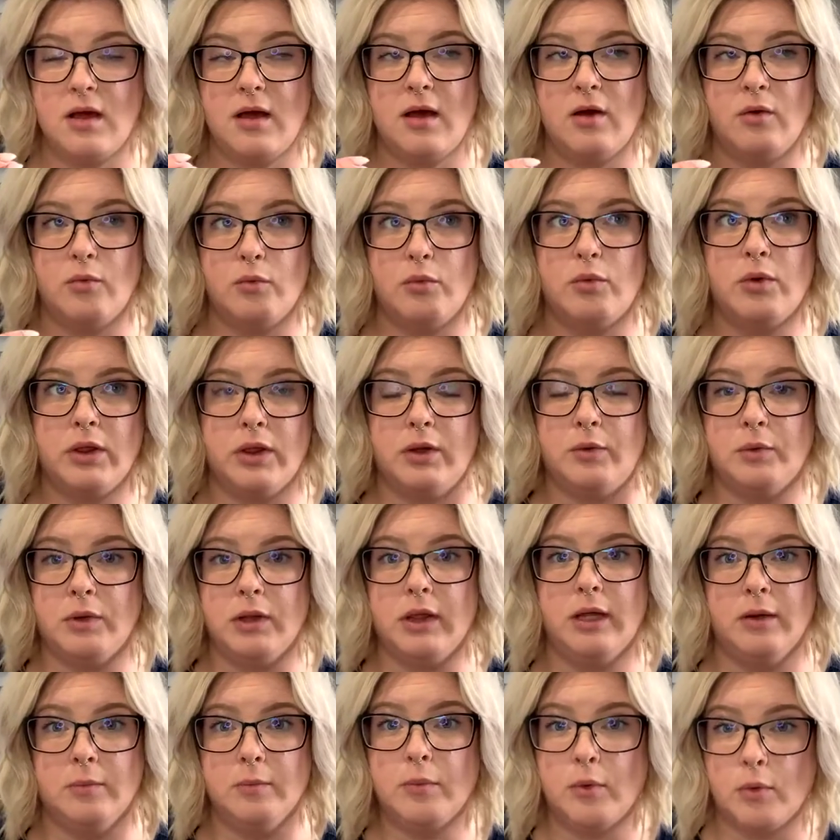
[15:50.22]
really, really
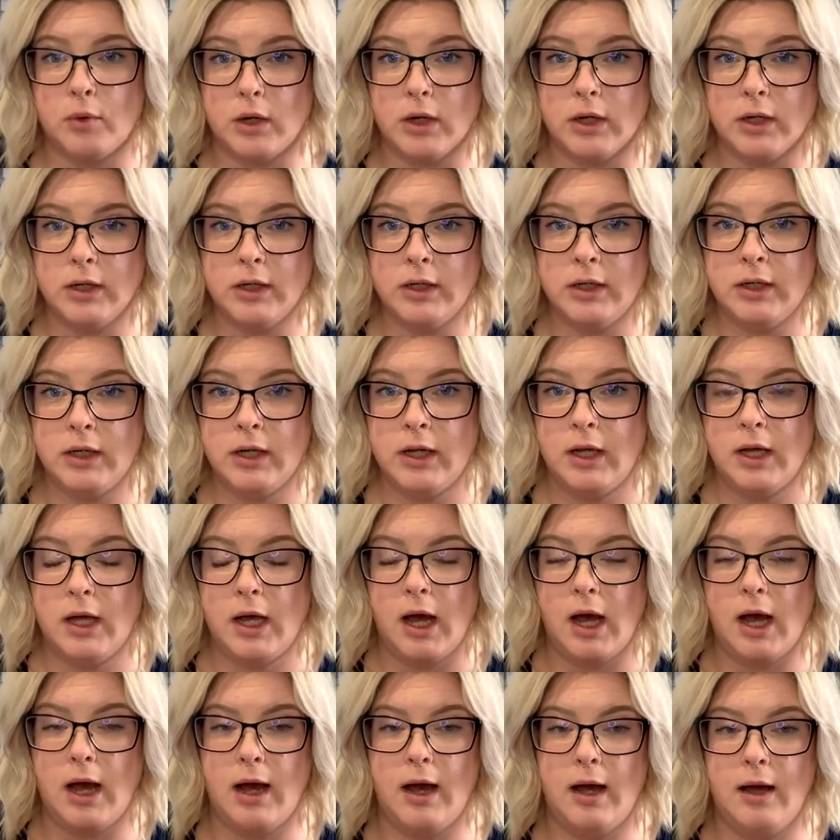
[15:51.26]
important.
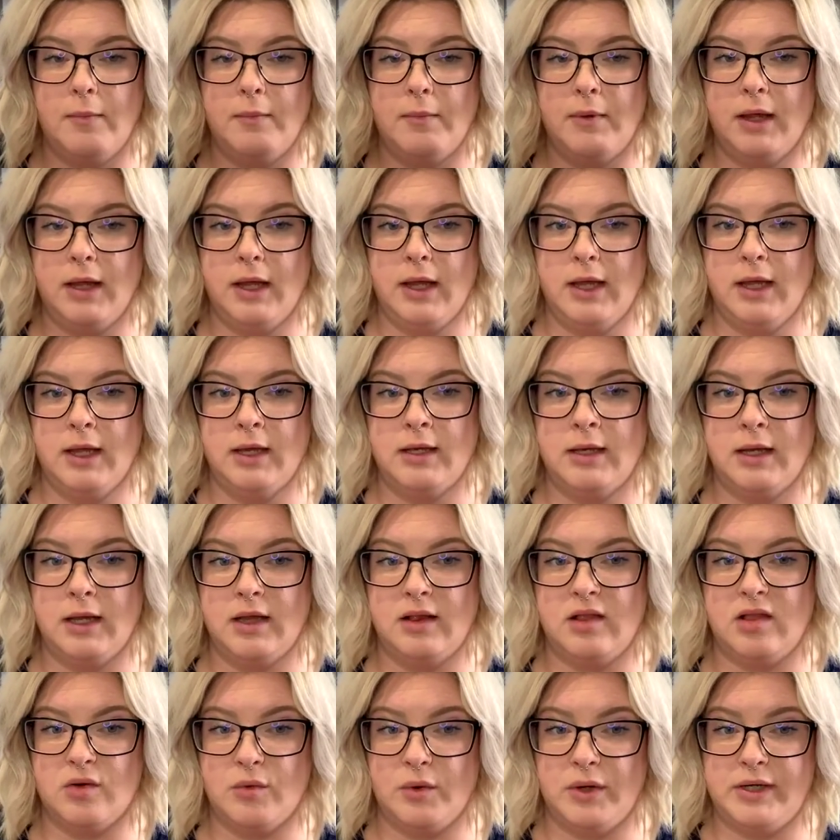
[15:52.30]
And
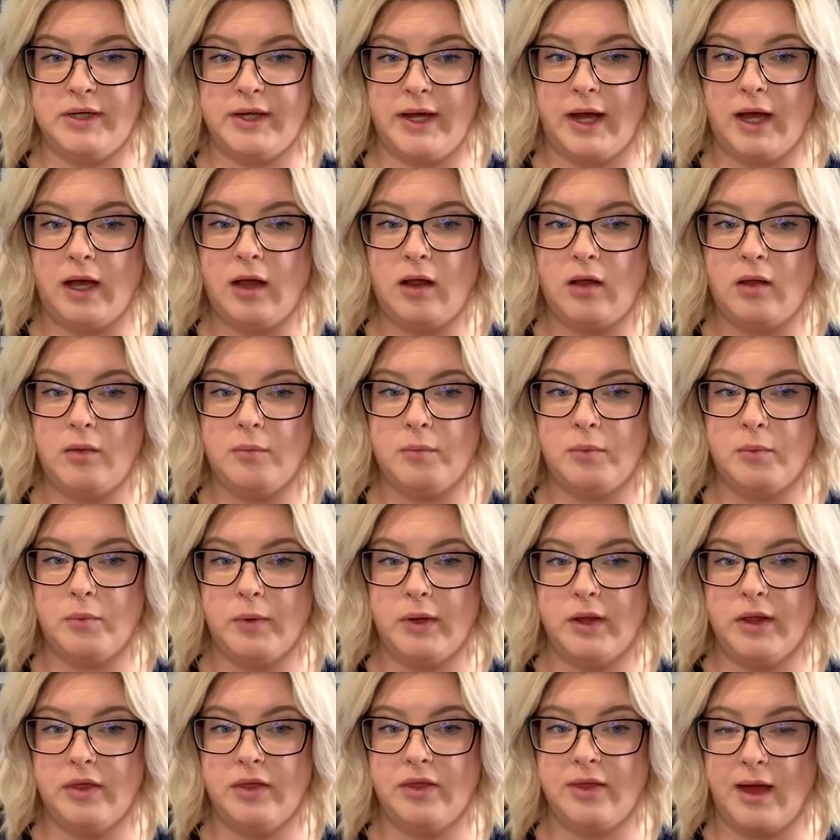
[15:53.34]
it's going to help
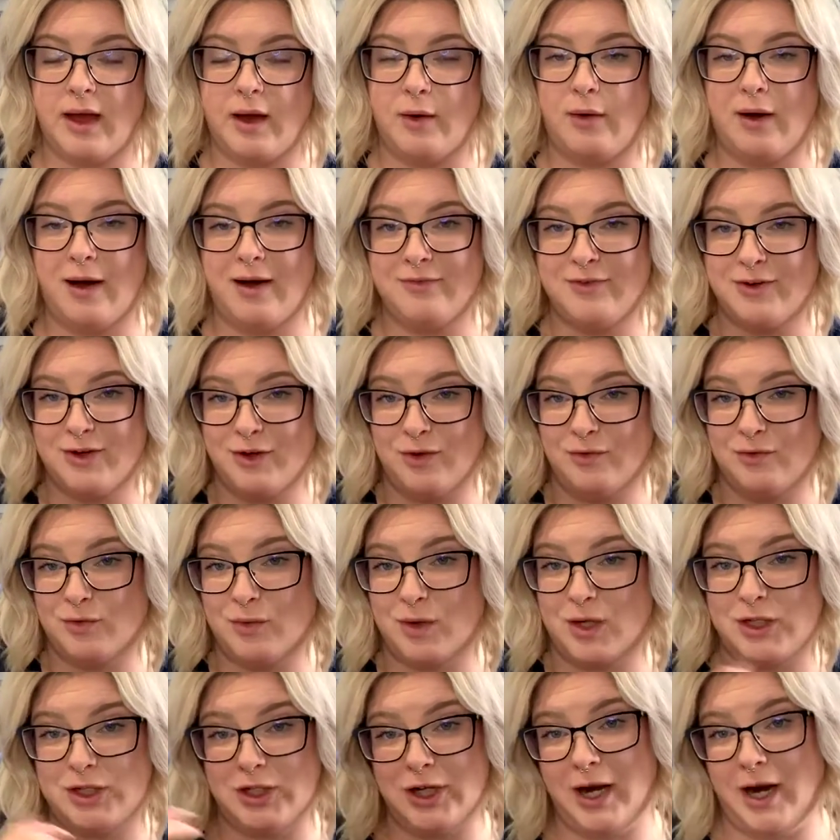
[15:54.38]
with how often you have to
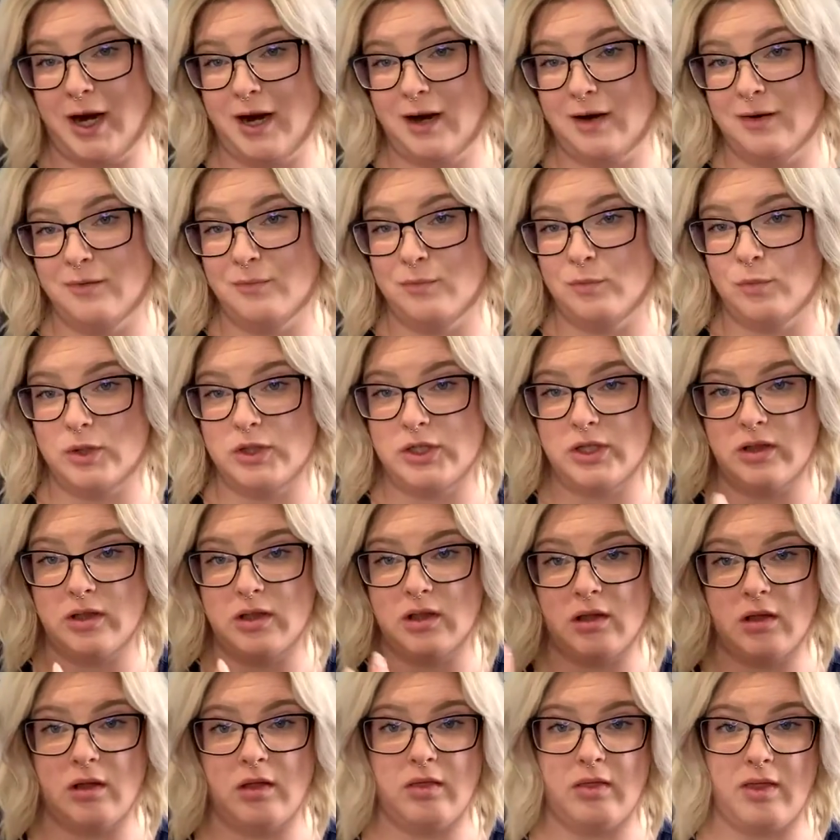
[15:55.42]
wash your hair, which is
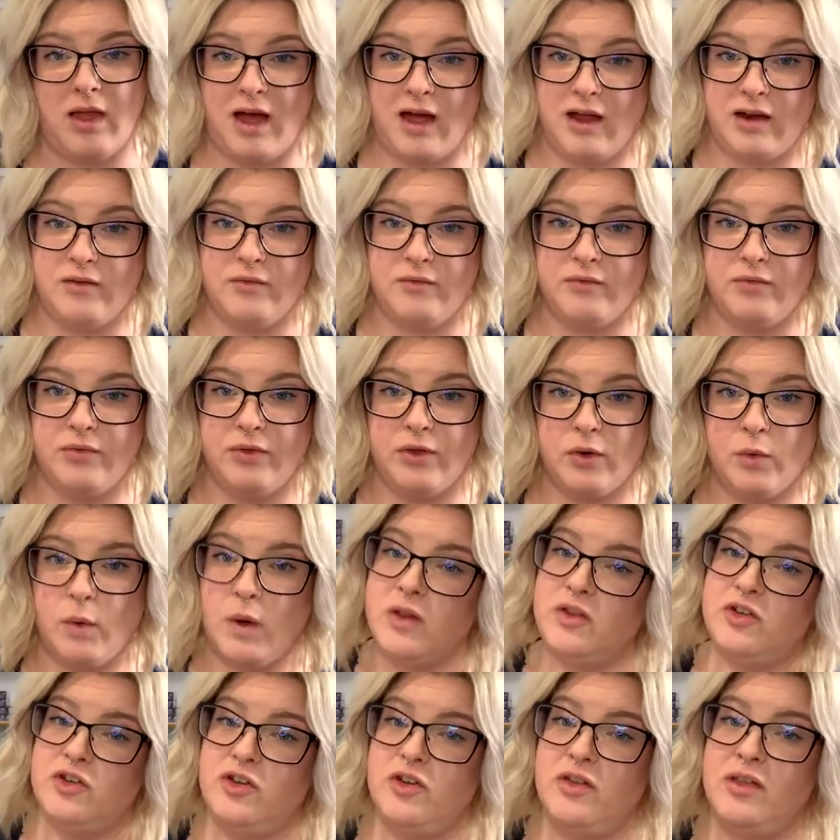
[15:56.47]
a lot of the
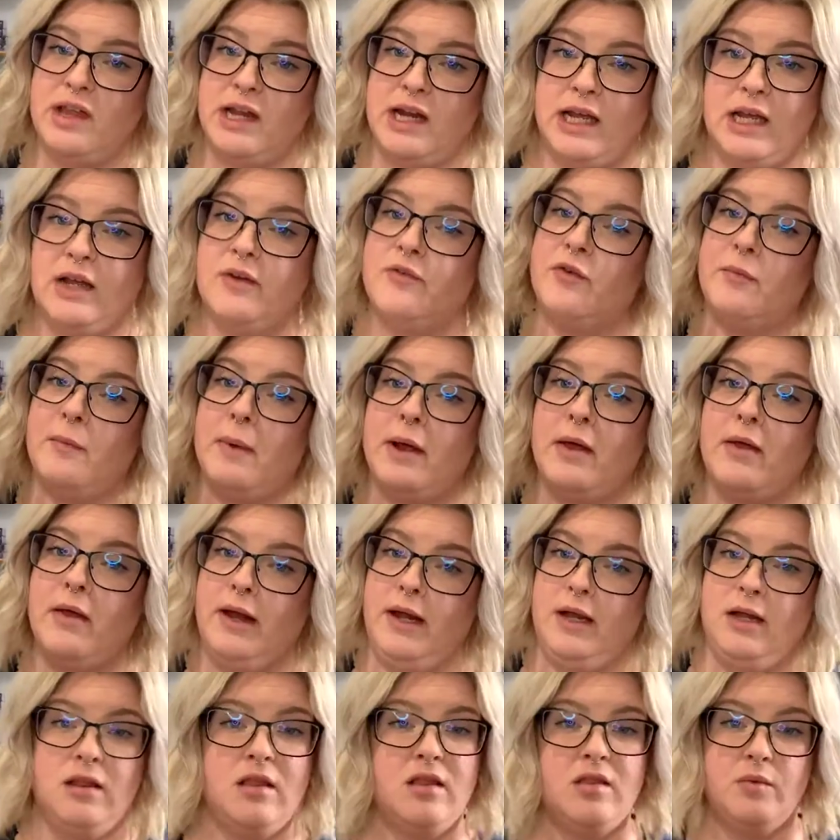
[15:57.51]
questions that I get from my
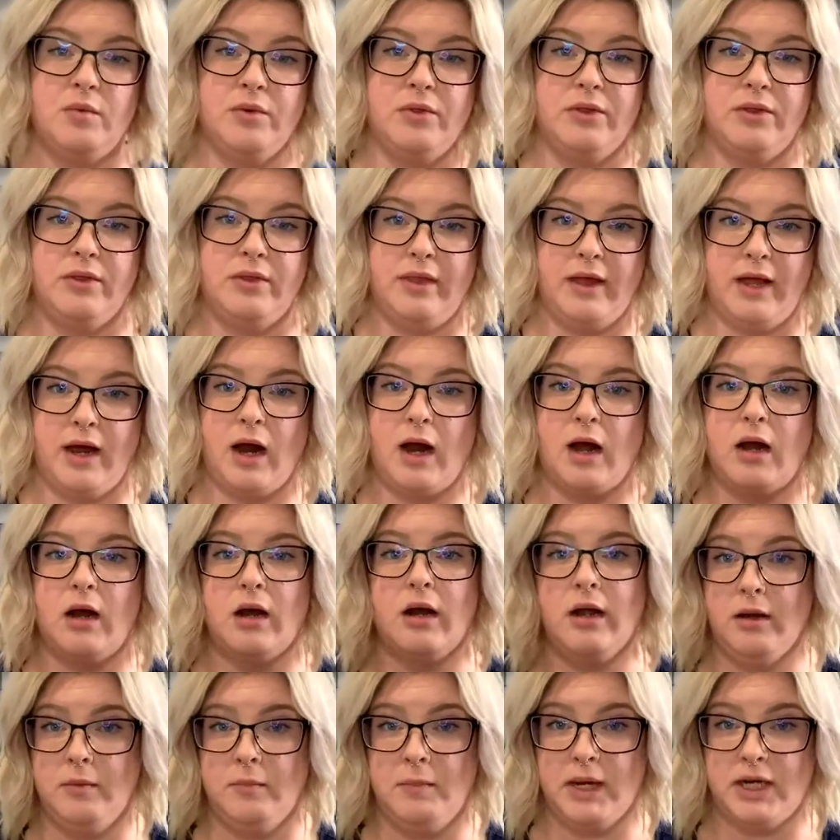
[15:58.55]
clients when they are
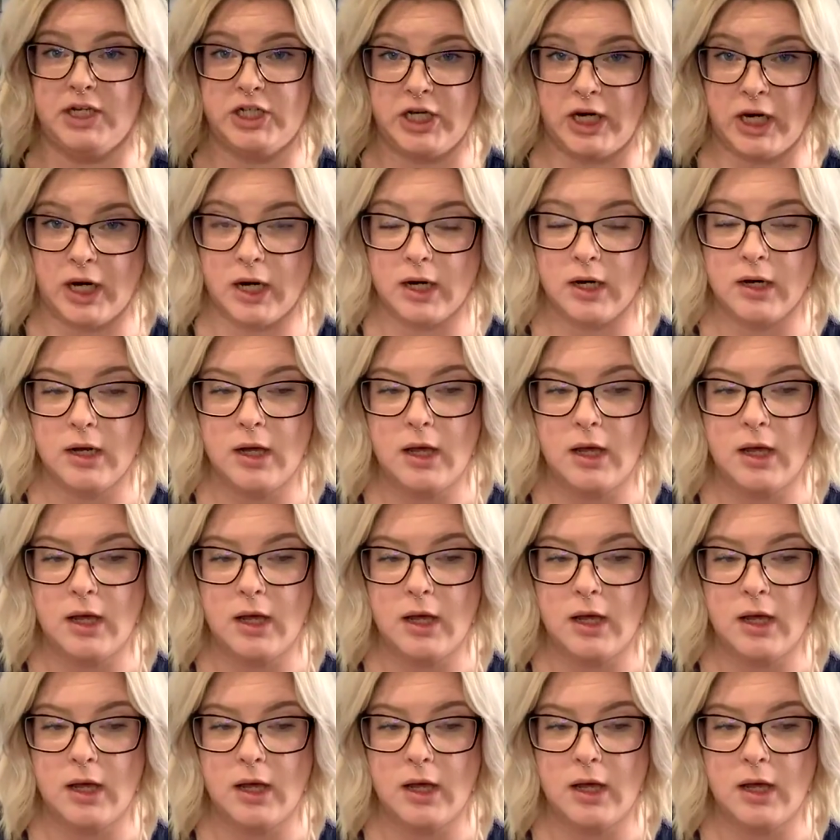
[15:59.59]
in my chair.